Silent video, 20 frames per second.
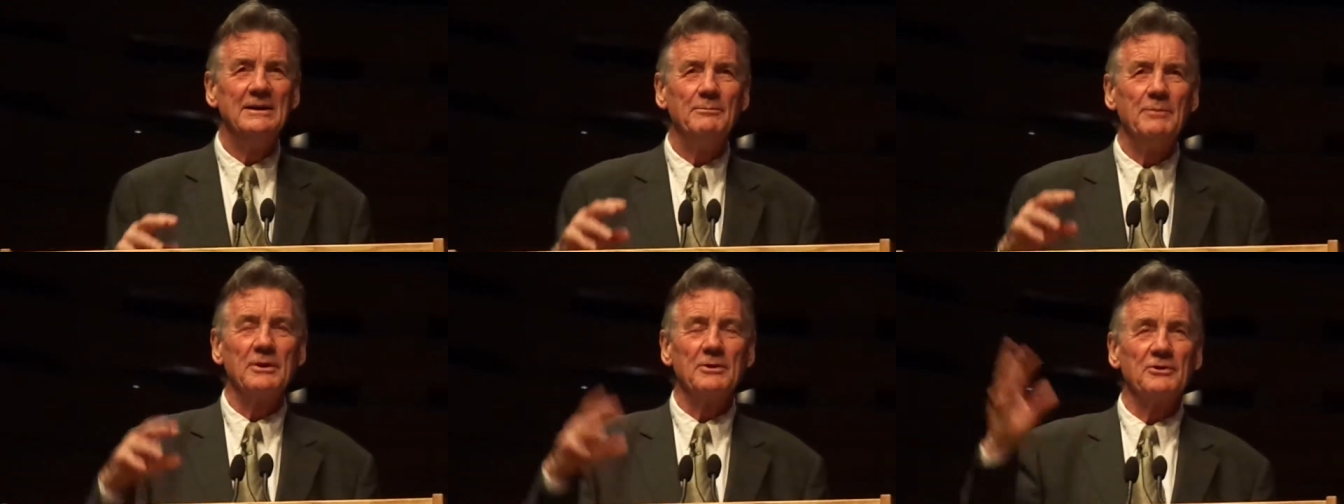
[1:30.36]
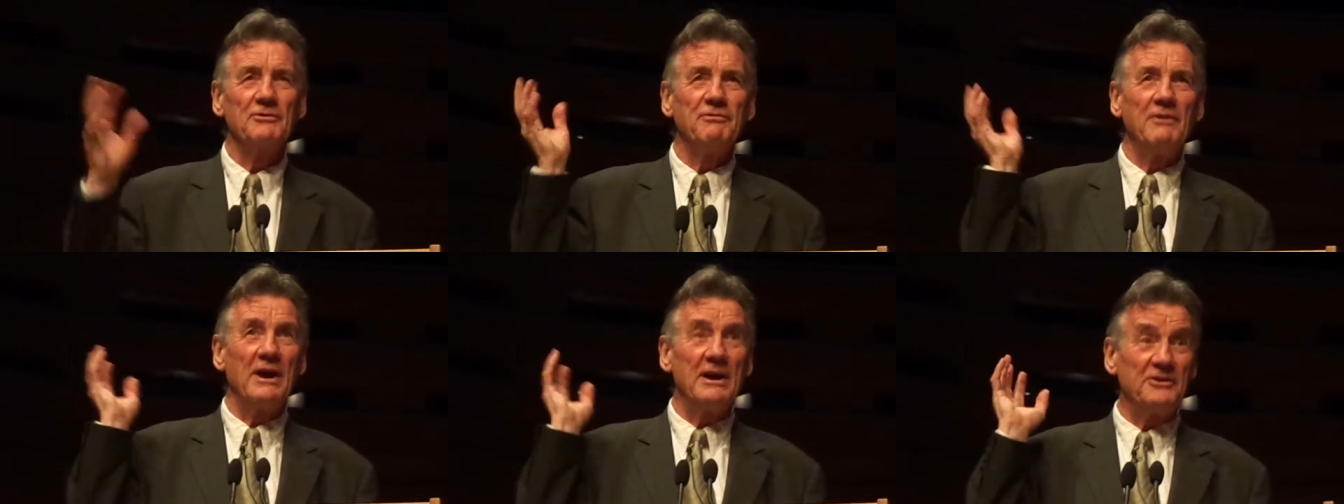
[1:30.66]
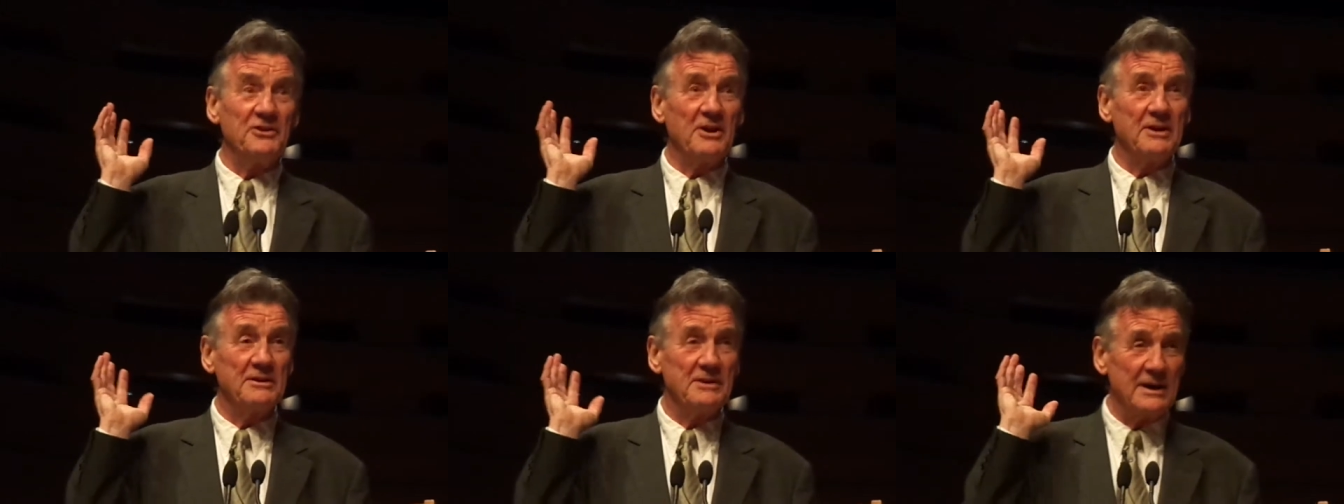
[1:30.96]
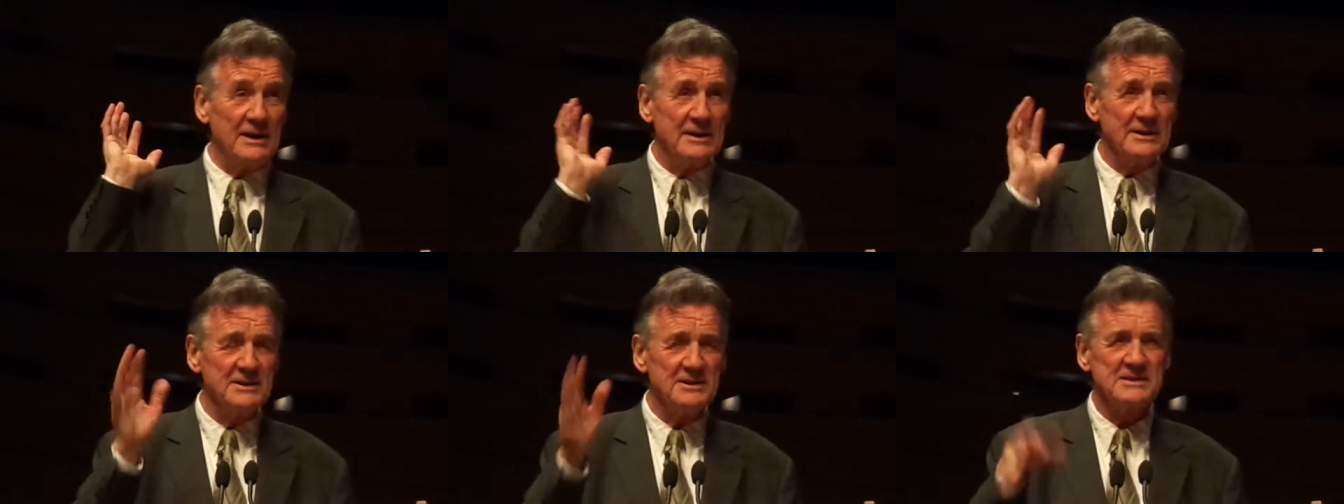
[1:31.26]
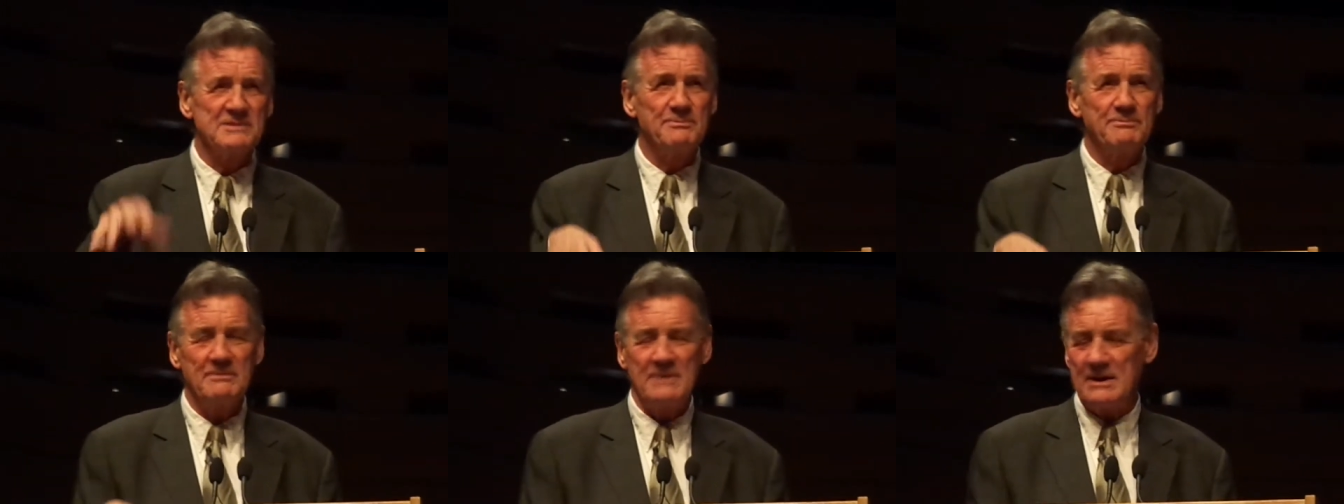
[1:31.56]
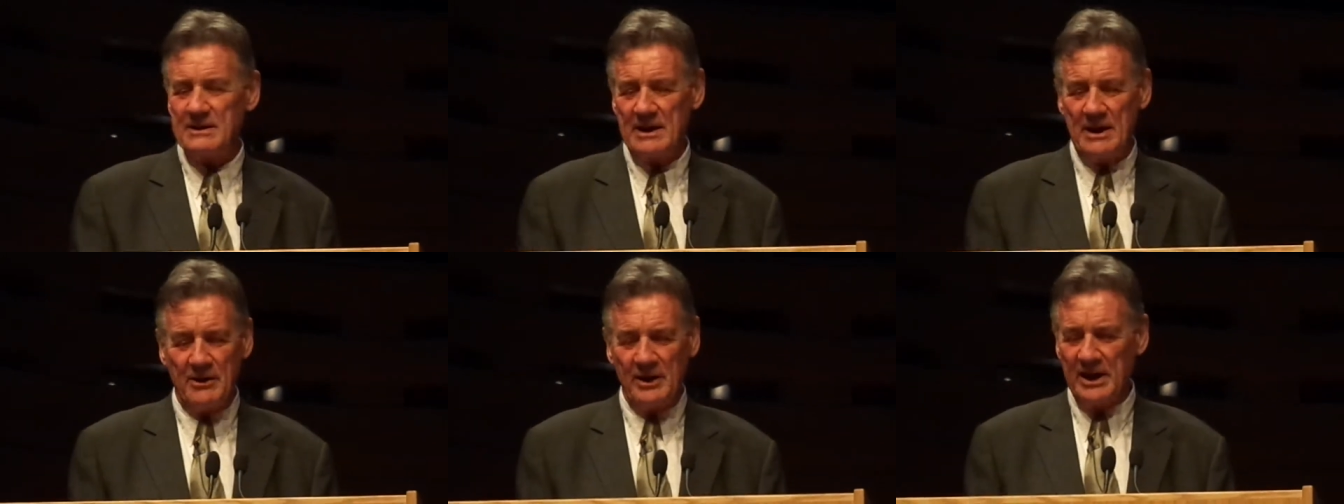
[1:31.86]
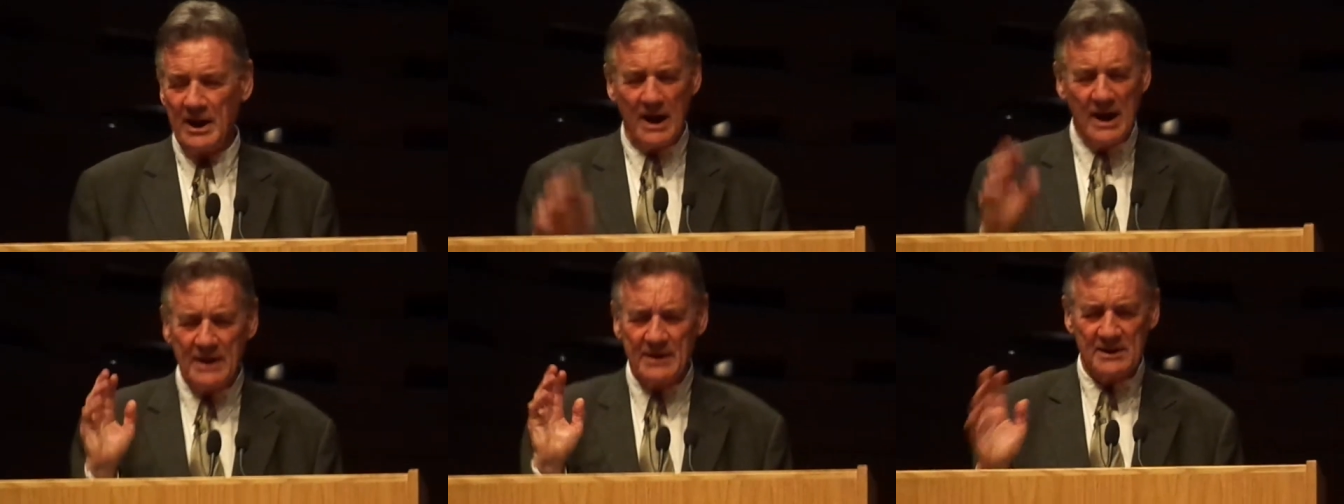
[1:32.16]
Biggles flies undone, as
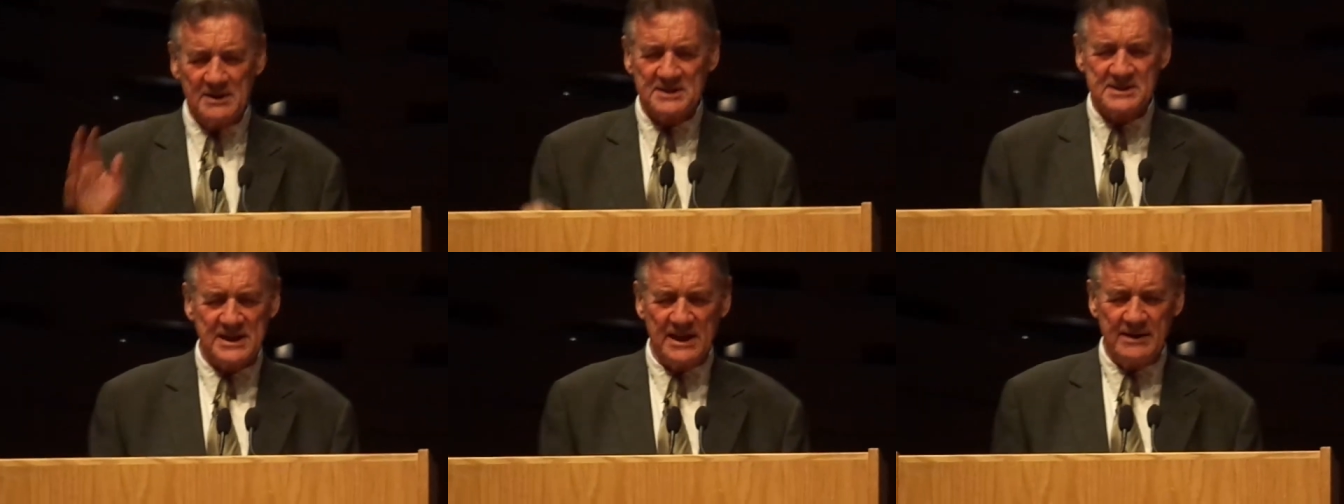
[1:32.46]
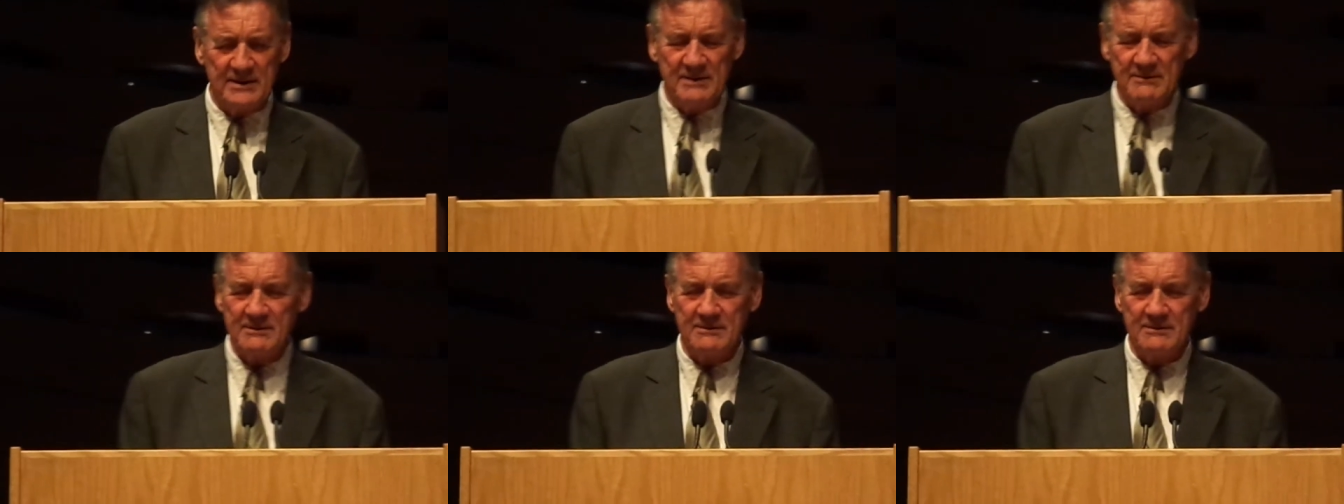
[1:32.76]
Eric Idle said.